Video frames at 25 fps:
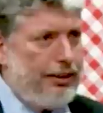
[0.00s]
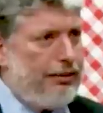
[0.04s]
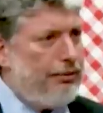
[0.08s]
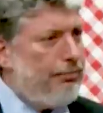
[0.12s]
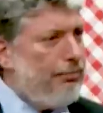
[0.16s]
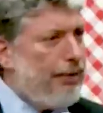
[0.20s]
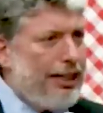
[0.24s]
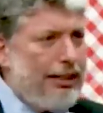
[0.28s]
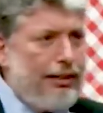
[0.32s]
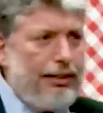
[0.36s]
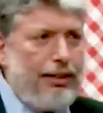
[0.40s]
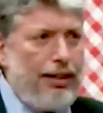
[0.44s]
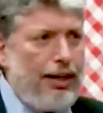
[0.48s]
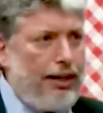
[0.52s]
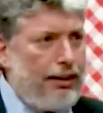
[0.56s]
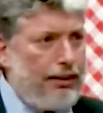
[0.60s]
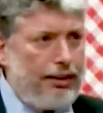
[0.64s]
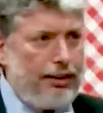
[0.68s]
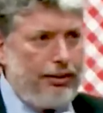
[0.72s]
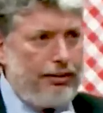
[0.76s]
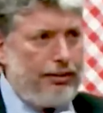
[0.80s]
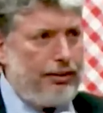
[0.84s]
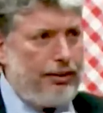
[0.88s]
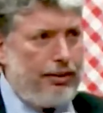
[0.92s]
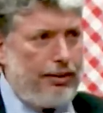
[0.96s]
It meant
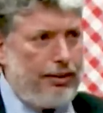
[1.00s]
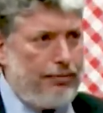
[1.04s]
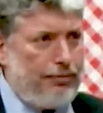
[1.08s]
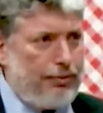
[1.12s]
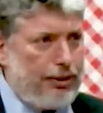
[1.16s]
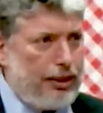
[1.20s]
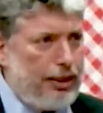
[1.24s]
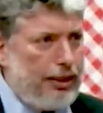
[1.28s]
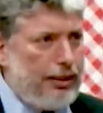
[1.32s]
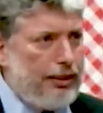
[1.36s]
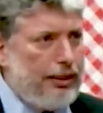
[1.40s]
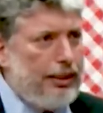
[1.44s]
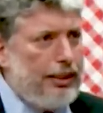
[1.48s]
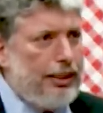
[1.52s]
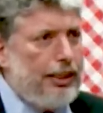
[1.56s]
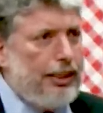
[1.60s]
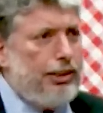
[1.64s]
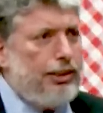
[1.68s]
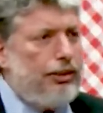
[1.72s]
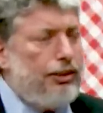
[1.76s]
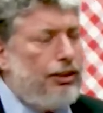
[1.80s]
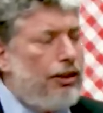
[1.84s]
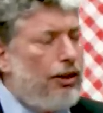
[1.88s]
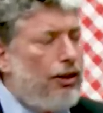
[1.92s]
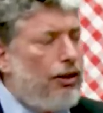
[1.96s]
nothing to them, okay?
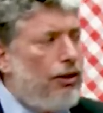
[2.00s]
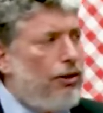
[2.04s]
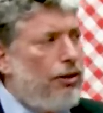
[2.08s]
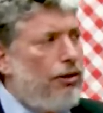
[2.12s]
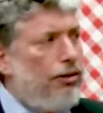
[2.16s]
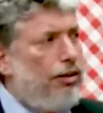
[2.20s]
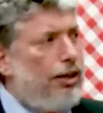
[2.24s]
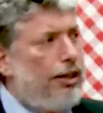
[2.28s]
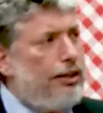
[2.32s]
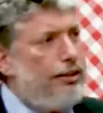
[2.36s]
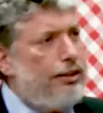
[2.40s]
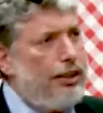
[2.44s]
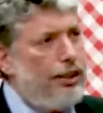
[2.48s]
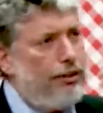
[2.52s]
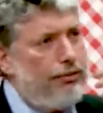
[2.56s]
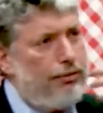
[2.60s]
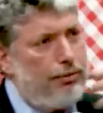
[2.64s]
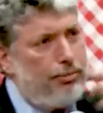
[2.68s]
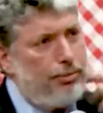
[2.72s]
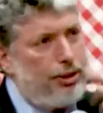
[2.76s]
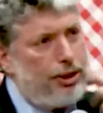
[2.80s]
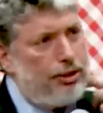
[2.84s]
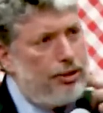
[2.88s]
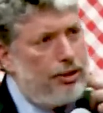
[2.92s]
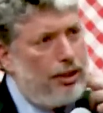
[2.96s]
So the whole idea of a
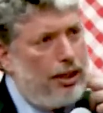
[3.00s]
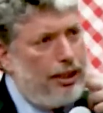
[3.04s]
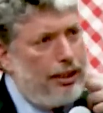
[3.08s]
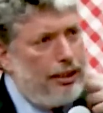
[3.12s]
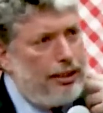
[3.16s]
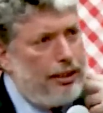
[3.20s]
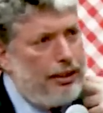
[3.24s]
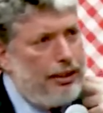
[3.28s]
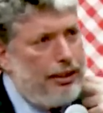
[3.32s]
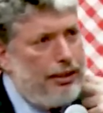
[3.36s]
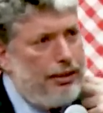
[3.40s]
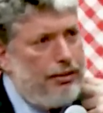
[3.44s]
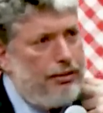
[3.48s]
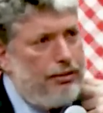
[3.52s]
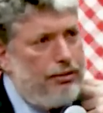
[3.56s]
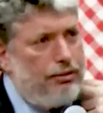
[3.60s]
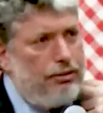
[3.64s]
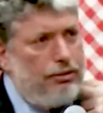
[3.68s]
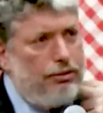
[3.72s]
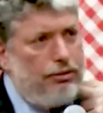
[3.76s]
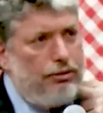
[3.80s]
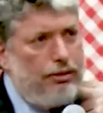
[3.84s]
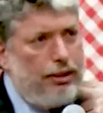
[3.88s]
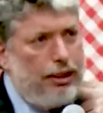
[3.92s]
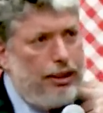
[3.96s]
Messiah is
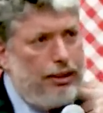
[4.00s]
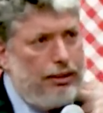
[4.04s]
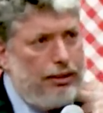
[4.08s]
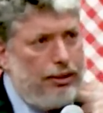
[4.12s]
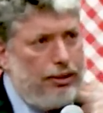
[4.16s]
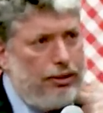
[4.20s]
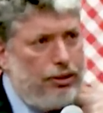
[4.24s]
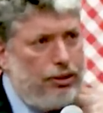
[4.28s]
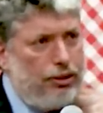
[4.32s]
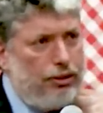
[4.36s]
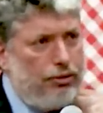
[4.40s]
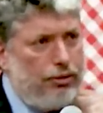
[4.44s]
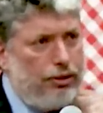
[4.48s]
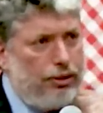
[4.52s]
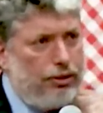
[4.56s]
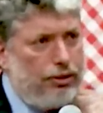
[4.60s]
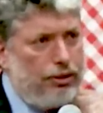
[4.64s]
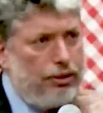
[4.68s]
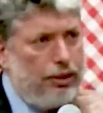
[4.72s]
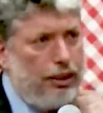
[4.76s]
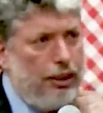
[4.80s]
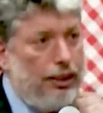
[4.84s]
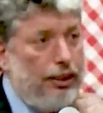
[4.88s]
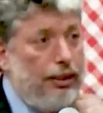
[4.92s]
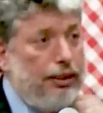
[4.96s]
uniquely
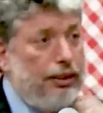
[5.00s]
Jewish.